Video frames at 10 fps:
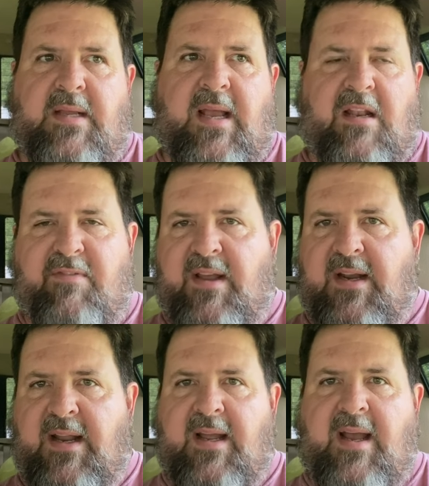
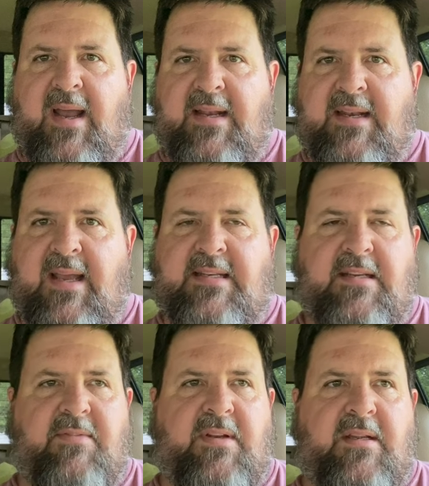elevated, heightened
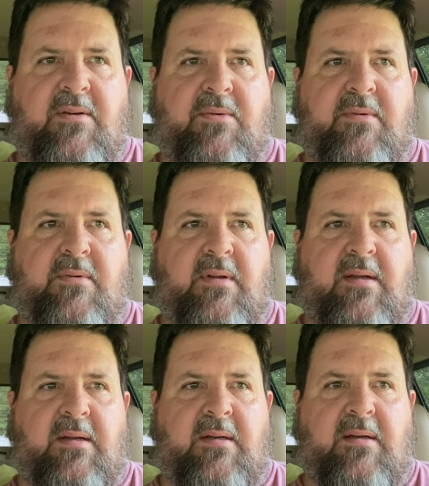activity on
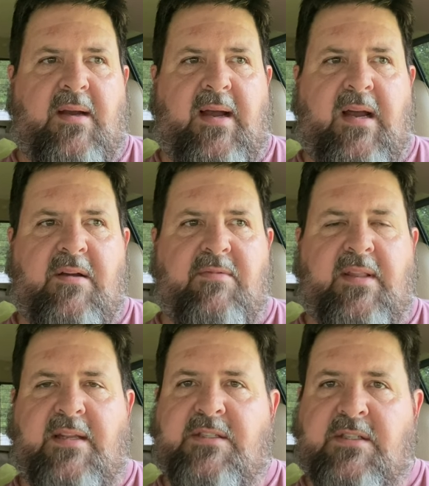a uh, Hive and
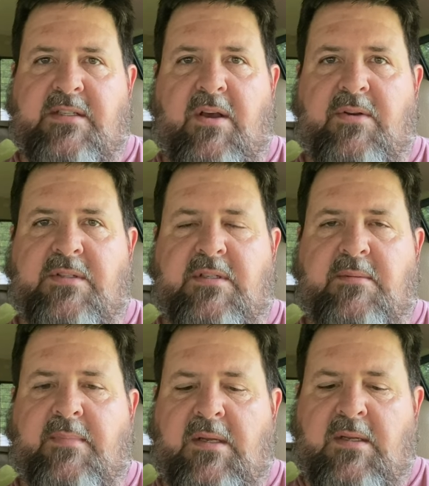they just noticed
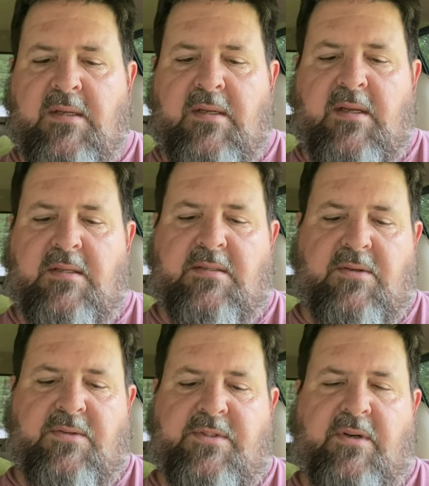them. And
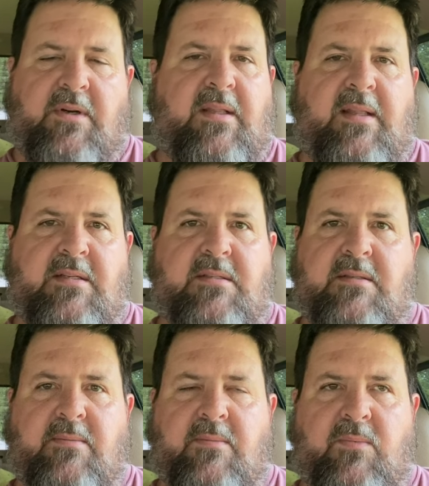so surely that's
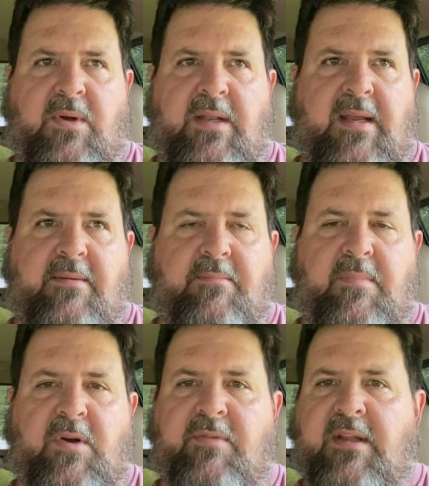when they
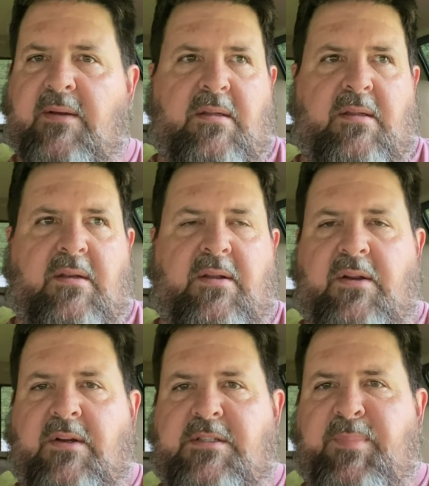moved in. You know,
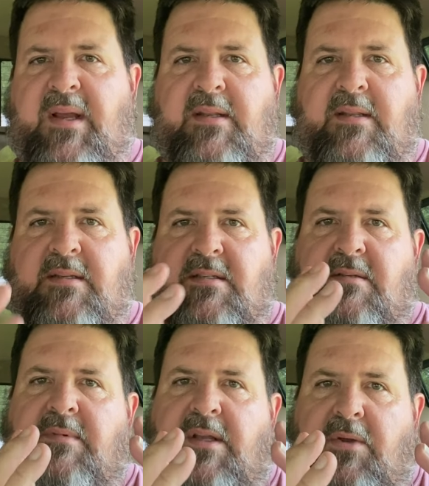you're expecting this
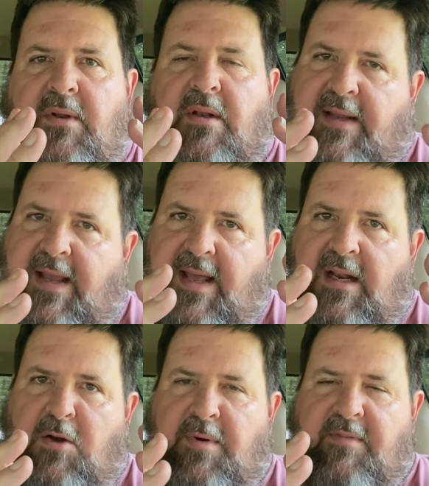cute little
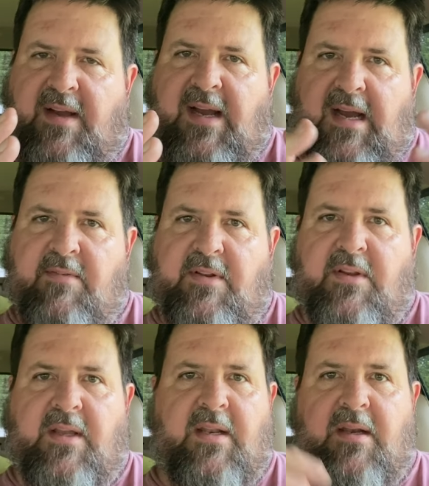cantaloupe of a hive and you
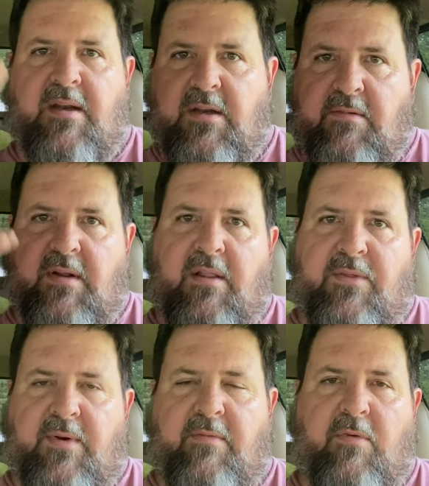get in there and you've got a
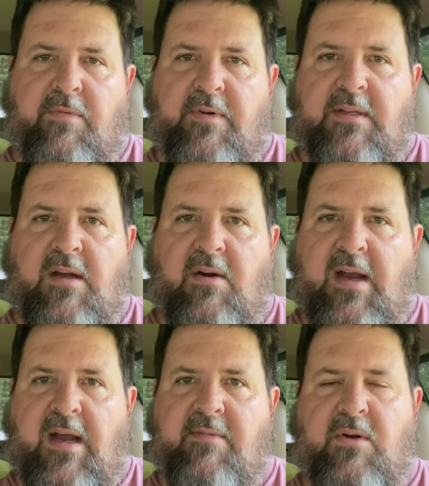three or four foot tall
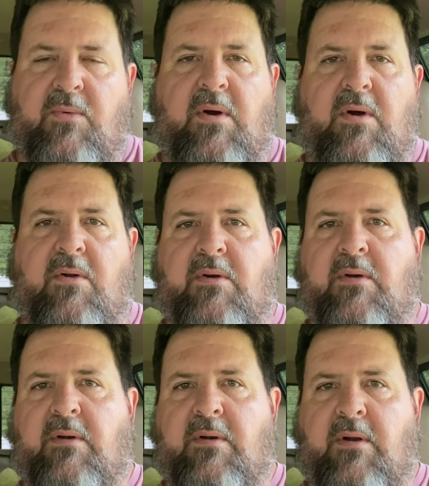hive in a wall or,
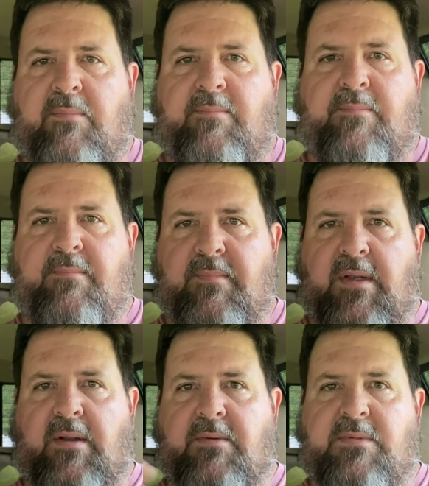or you
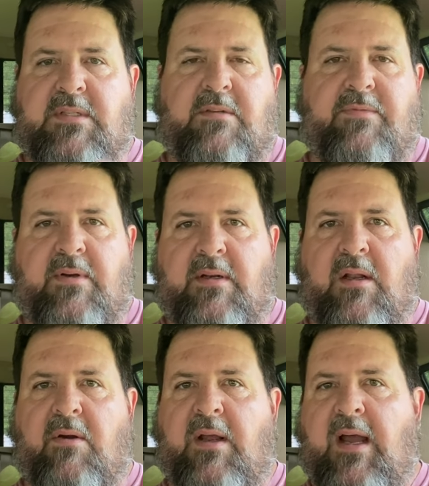know, six foot
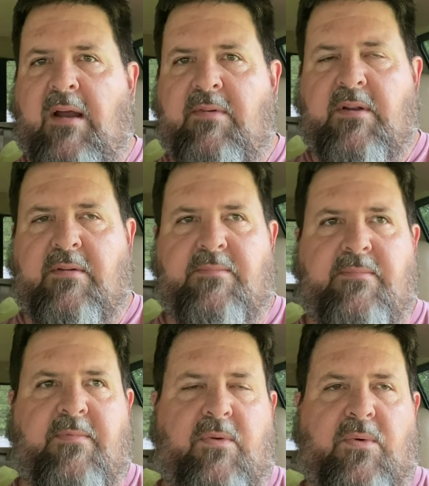long hive in a
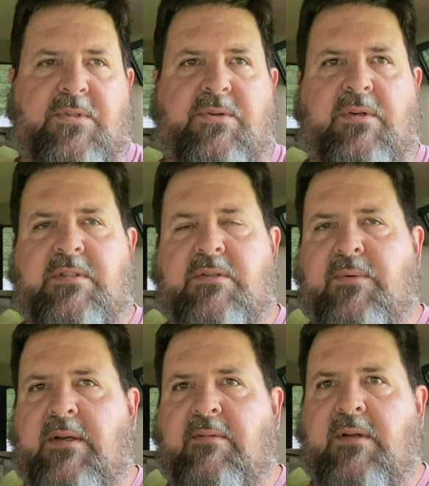floor joist or
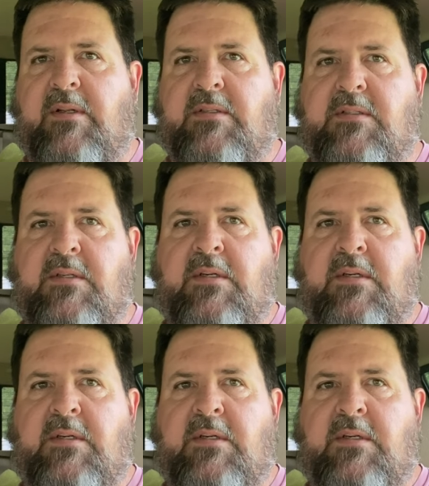whatever it is.